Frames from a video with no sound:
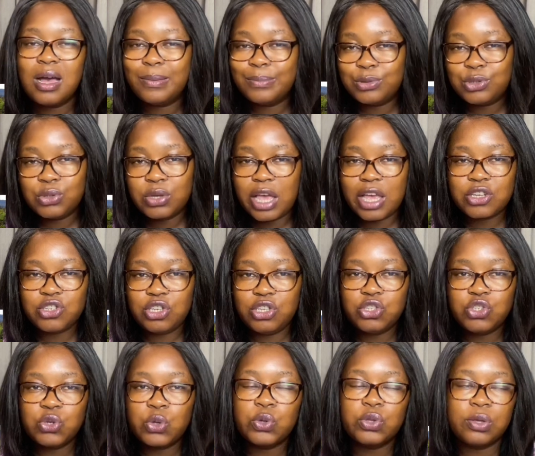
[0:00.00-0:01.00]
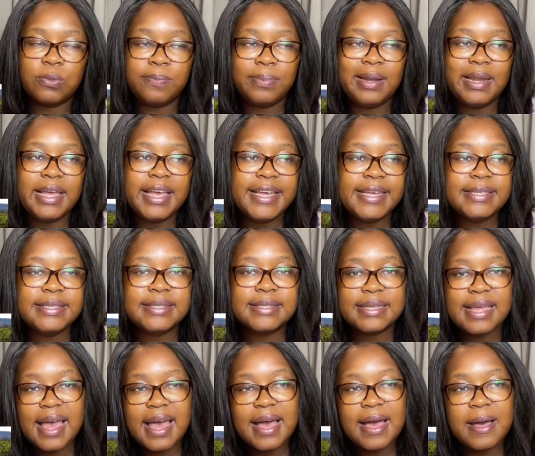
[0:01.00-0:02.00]
to actually show the place.
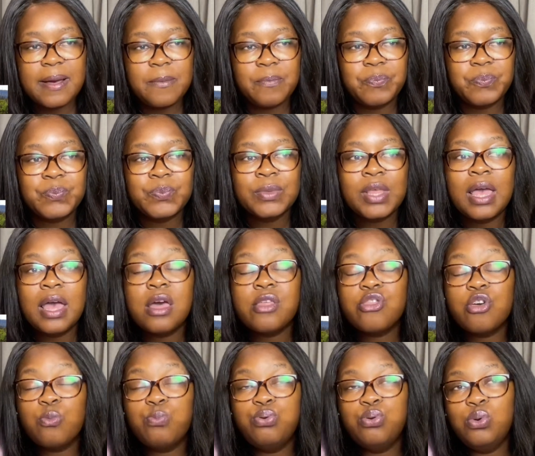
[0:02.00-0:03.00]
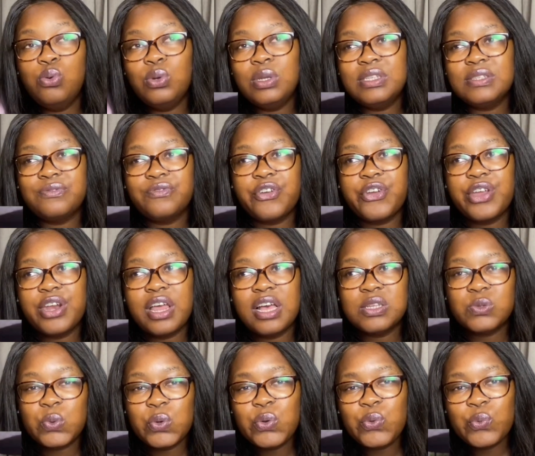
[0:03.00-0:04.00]
The pool is very nice.
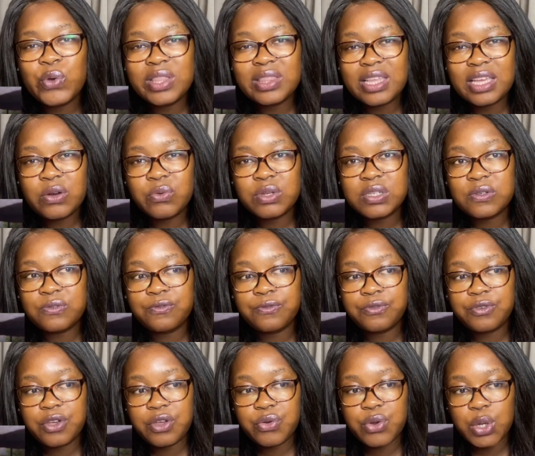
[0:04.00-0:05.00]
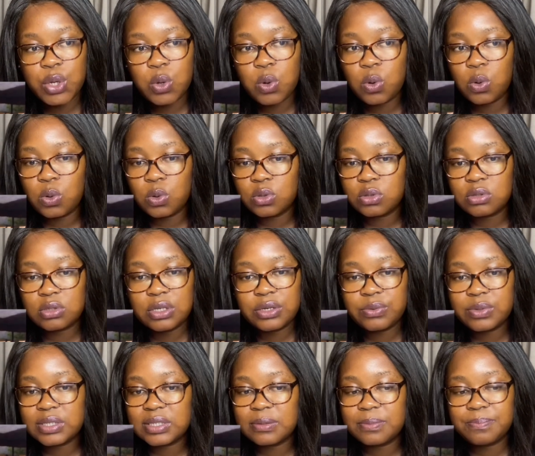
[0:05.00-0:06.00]
When we went there, it was very cold. It
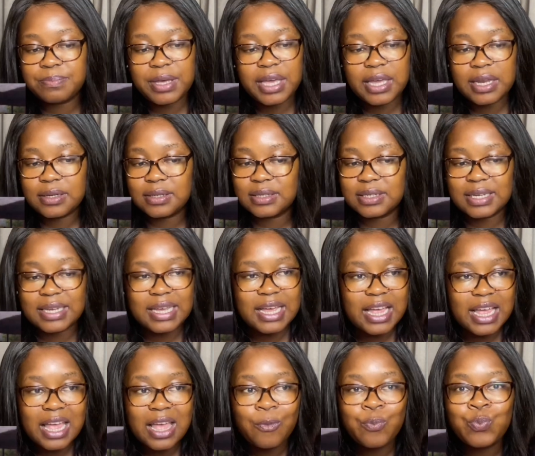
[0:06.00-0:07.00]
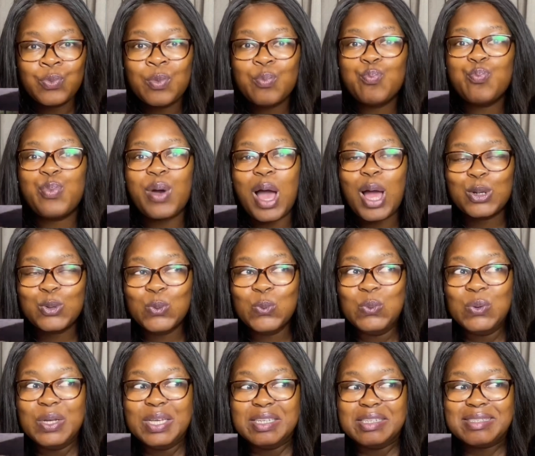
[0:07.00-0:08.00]
was a bad day, but
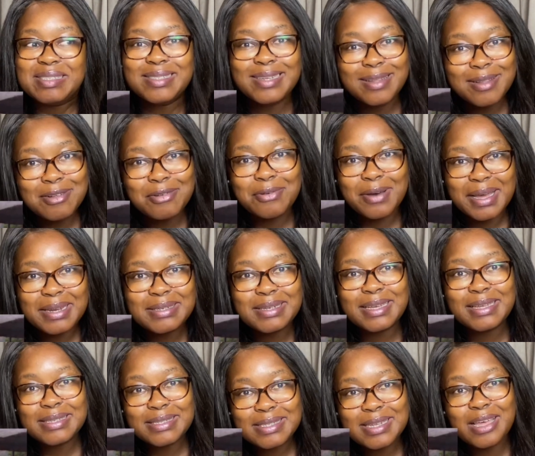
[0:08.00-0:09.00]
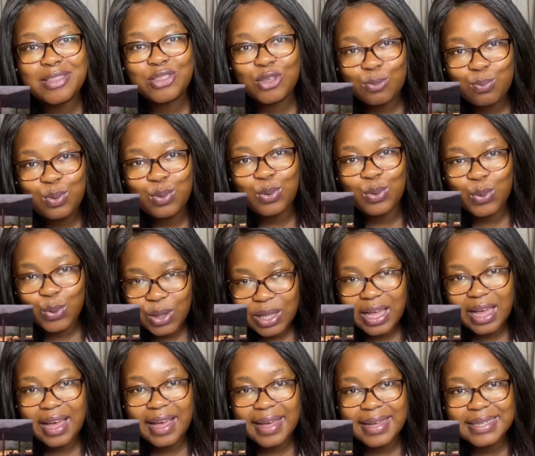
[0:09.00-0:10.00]
we still went inside the pool,
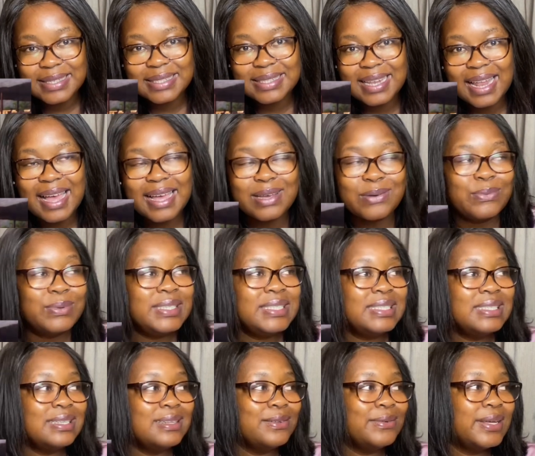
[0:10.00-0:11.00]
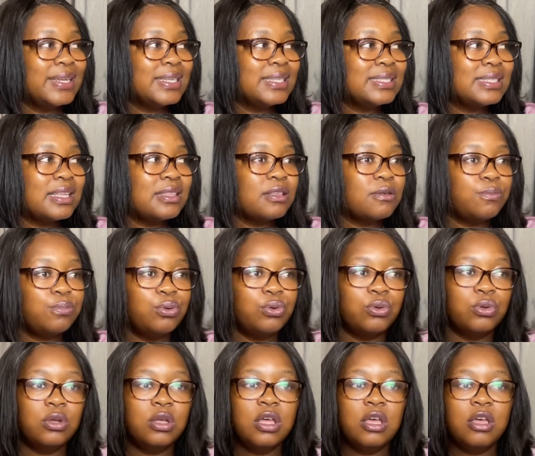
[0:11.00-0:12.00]
guys. Like, we still went inside the
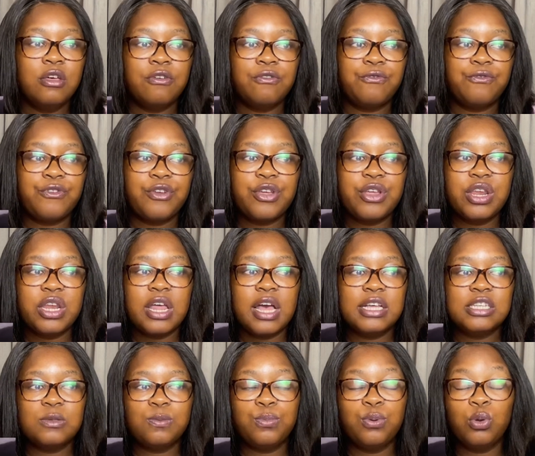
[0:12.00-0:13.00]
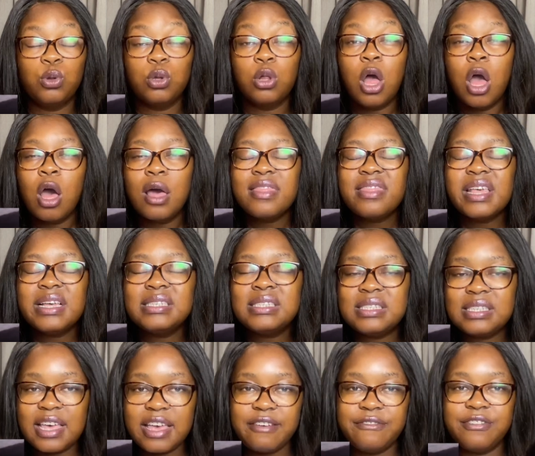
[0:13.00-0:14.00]
pool. Very nice pool. The
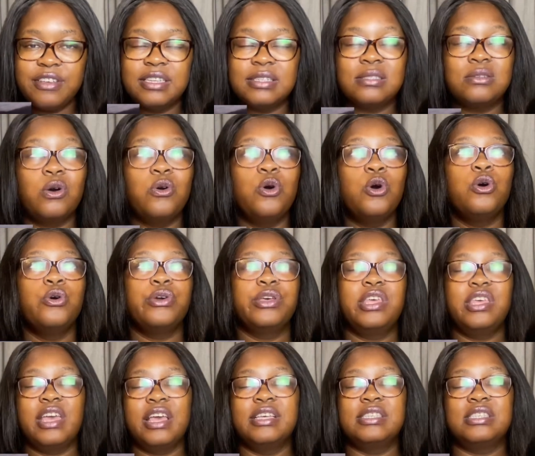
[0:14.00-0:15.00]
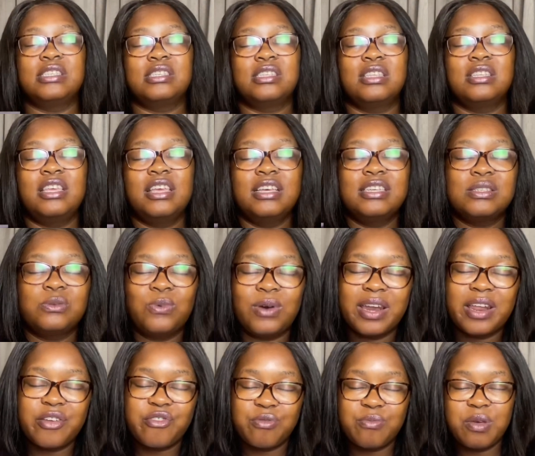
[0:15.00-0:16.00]
service, oh yes, here's what
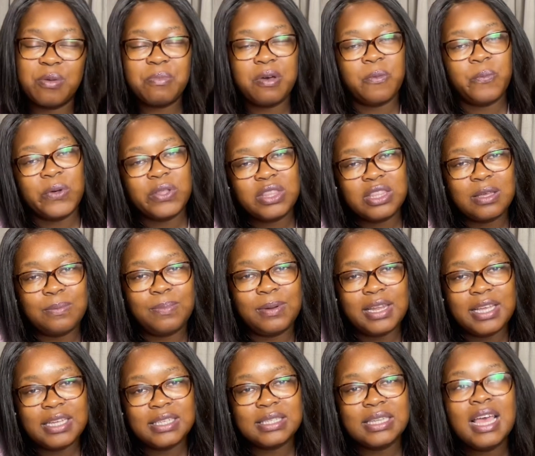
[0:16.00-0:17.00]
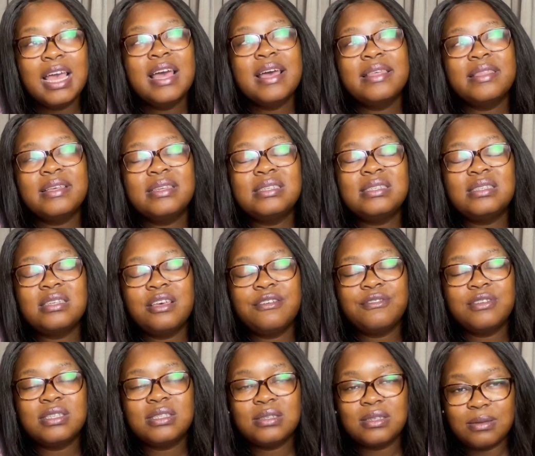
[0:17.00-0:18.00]
I remember about the place. The
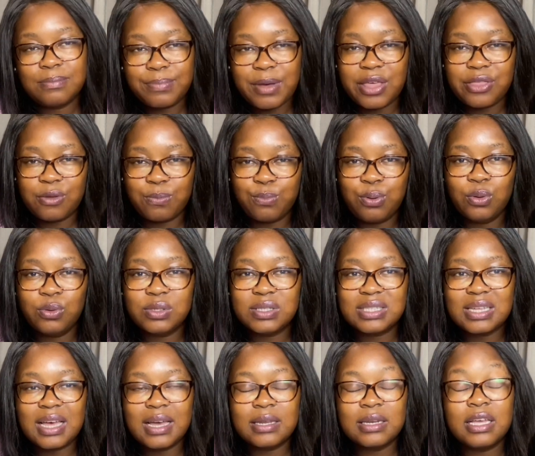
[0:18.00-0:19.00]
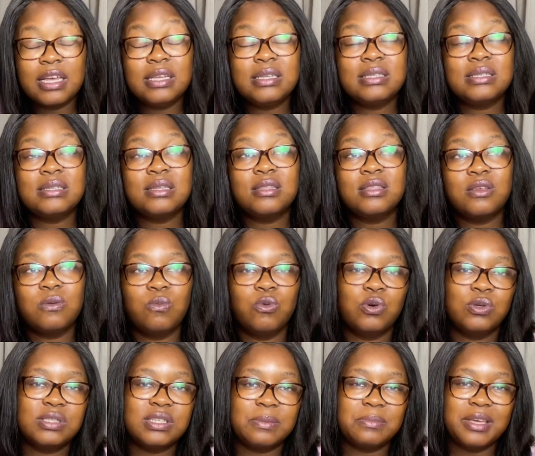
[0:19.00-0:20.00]
service by the poolside is the
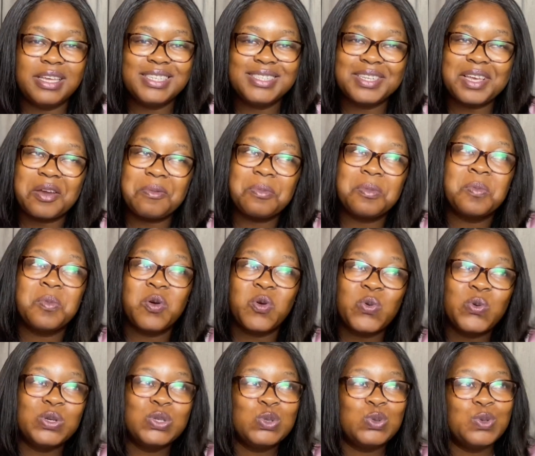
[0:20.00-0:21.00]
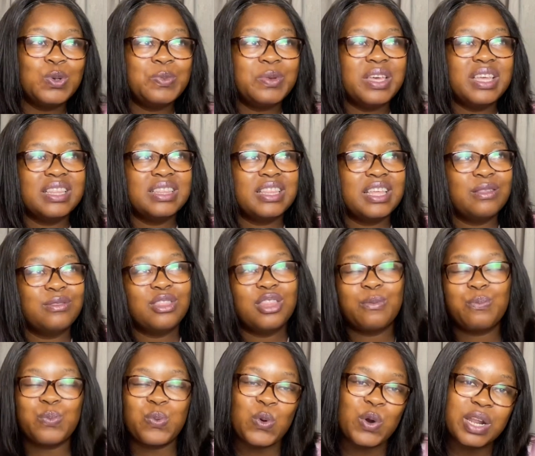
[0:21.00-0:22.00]
most amazing. I remember we were swimming, then they
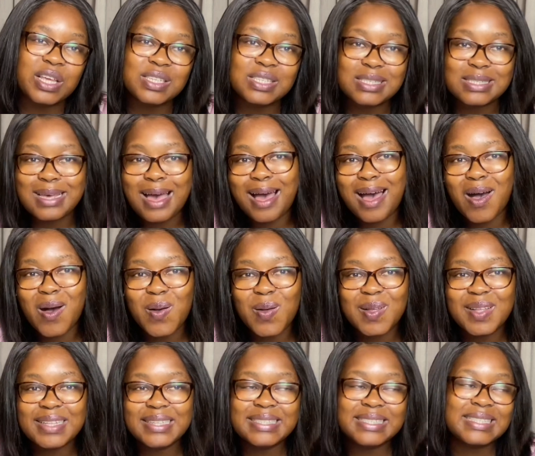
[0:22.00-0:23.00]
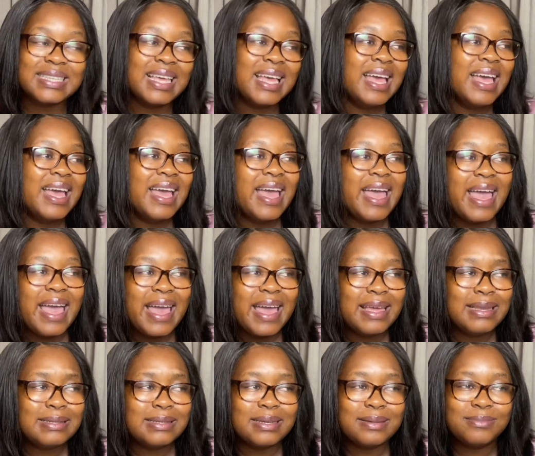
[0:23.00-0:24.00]
brought us towels,
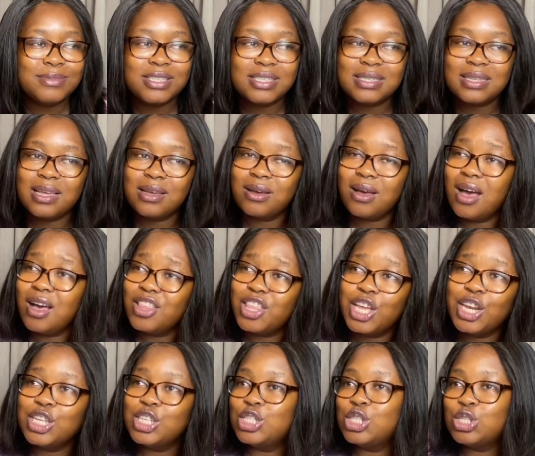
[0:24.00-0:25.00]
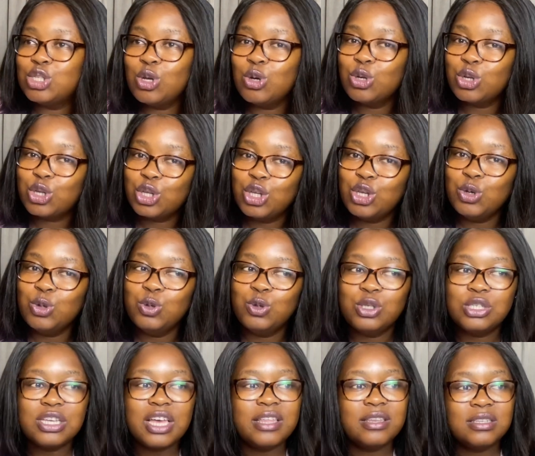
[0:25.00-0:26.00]
and I'm just like, oh, that is so cute.
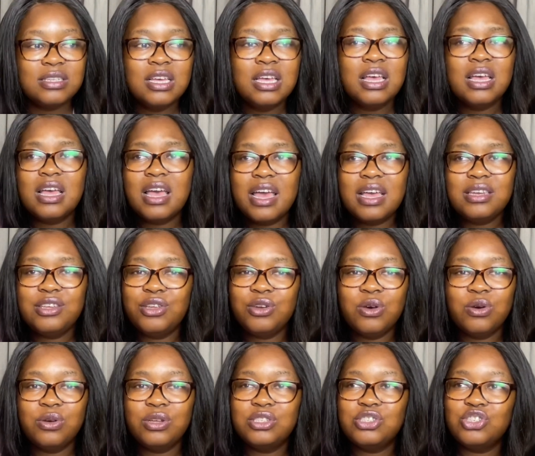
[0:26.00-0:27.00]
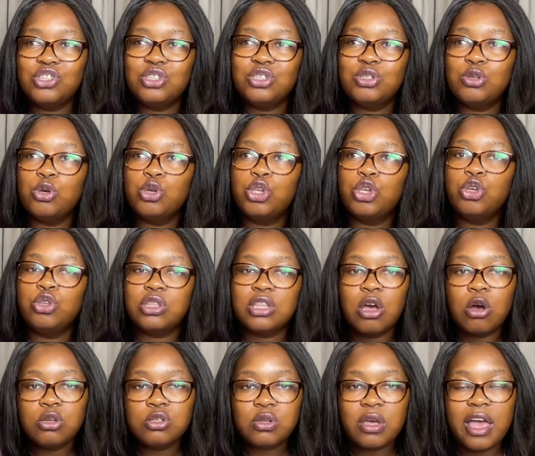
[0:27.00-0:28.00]
And you know, it's just so cute. They
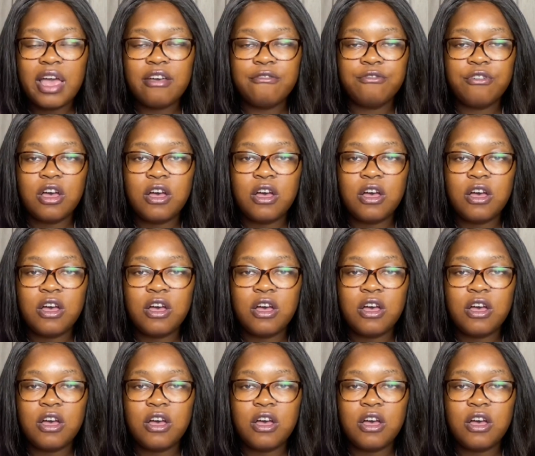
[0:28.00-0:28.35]
also have